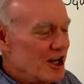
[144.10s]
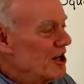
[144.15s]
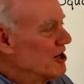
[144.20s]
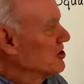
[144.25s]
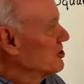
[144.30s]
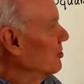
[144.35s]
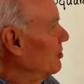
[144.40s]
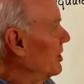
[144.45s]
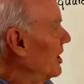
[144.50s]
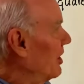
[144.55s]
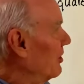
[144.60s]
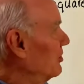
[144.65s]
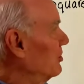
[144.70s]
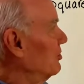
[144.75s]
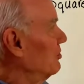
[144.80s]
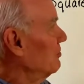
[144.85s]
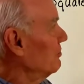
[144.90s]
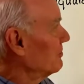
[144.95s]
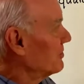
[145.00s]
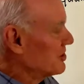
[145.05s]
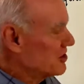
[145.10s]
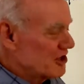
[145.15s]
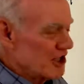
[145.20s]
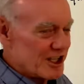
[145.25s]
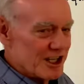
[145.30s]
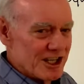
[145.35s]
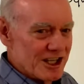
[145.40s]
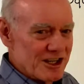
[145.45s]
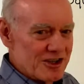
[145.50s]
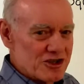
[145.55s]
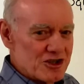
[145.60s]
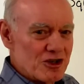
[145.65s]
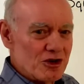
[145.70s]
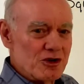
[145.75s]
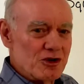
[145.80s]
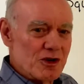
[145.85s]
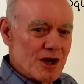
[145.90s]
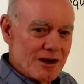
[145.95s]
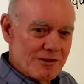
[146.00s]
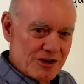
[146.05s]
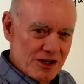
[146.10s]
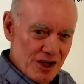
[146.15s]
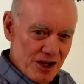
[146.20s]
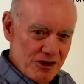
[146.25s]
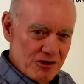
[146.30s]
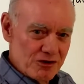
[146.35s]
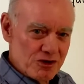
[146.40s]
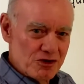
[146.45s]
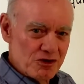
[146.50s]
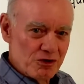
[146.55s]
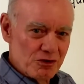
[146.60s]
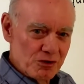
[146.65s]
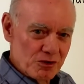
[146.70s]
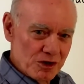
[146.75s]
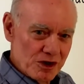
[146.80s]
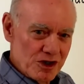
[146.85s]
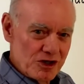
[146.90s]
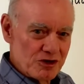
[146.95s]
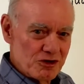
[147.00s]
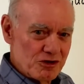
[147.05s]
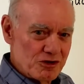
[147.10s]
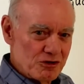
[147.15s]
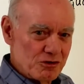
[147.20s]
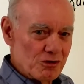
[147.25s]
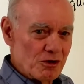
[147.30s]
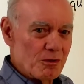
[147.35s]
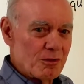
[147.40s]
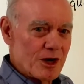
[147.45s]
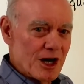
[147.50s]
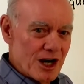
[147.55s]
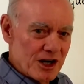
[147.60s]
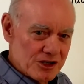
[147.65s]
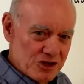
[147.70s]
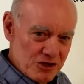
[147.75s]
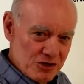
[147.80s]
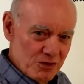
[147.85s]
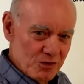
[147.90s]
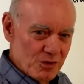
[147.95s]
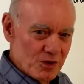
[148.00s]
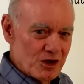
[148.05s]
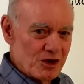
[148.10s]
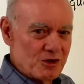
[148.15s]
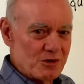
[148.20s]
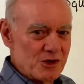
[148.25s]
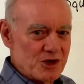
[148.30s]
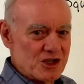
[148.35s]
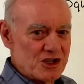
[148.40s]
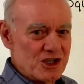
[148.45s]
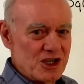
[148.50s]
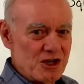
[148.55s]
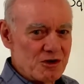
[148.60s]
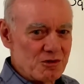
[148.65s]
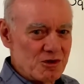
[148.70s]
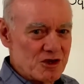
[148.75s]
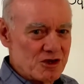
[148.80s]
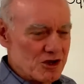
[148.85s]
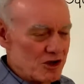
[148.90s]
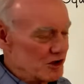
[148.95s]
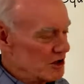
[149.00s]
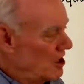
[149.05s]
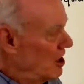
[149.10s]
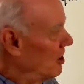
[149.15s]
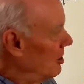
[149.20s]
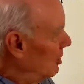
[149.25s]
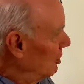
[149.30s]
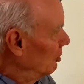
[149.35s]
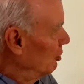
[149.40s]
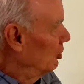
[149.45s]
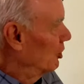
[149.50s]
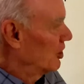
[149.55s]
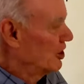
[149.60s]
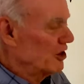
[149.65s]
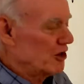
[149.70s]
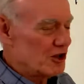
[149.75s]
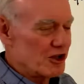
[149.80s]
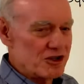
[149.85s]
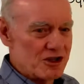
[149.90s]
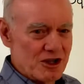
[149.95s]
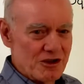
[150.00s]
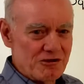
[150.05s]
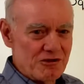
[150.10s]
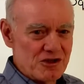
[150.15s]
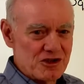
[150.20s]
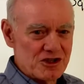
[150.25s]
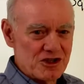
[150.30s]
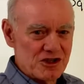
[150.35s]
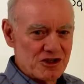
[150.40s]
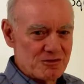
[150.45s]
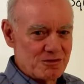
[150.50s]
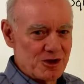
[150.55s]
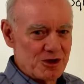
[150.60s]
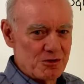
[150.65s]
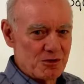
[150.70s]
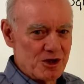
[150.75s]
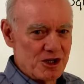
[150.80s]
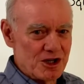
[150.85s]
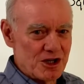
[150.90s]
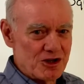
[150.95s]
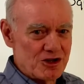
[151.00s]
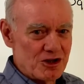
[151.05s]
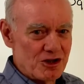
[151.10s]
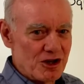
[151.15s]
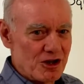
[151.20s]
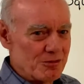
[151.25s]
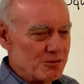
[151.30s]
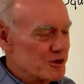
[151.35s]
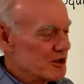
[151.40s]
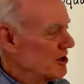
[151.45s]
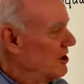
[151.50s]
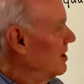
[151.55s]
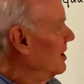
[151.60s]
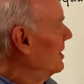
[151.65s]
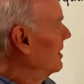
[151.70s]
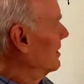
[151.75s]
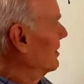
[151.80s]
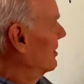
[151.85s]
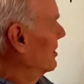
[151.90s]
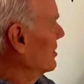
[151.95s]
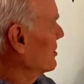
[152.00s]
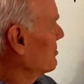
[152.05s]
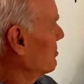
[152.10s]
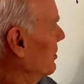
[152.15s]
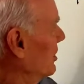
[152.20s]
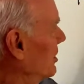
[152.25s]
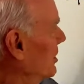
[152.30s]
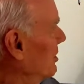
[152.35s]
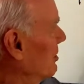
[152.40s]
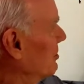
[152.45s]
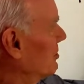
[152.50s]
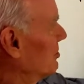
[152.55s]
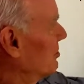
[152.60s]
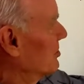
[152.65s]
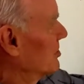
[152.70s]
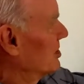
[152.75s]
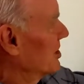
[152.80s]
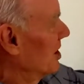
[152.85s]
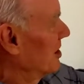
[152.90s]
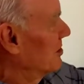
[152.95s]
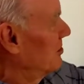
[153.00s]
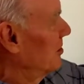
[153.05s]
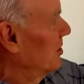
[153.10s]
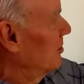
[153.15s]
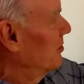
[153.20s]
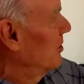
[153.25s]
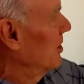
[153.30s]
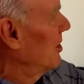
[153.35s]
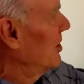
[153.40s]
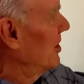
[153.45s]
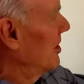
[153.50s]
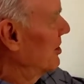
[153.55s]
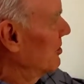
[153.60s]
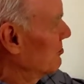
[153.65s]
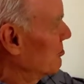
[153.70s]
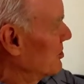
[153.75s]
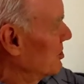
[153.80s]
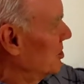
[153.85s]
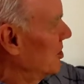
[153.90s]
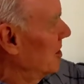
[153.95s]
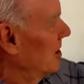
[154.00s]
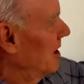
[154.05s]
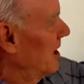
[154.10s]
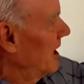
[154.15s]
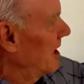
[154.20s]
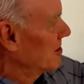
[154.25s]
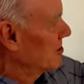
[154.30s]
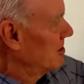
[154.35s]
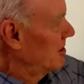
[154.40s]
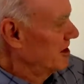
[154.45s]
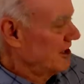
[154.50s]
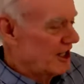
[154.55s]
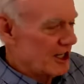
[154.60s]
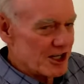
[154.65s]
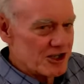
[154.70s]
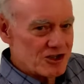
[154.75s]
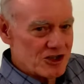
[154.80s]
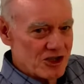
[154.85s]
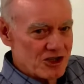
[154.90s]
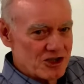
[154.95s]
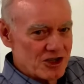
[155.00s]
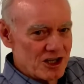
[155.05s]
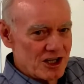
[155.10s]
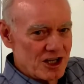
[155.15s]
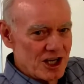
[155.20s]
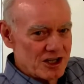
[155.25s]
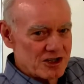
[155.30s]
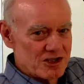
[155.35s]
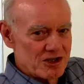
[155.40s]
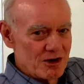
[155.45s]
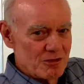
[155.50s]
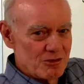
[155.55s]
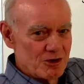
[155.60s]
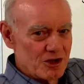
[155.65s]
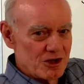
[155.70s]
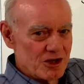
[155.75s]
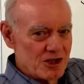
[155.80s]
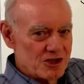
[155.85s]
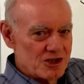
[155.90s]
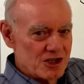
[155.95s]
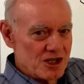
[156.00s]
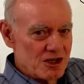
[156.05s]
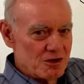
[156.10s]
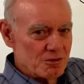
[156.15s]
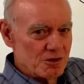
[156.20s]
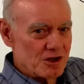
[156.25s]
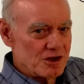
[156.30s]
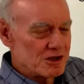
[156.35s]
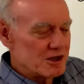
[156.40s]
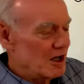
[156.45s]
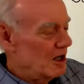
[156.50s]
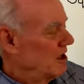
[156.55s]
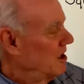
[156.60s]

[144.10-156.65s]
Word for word: So now you've seen it, so you have another tool in your toolbox to work with sequences. Look at the differences between the terms. This one here turns out to be really interesting. It actually gets us the next number in the sequence.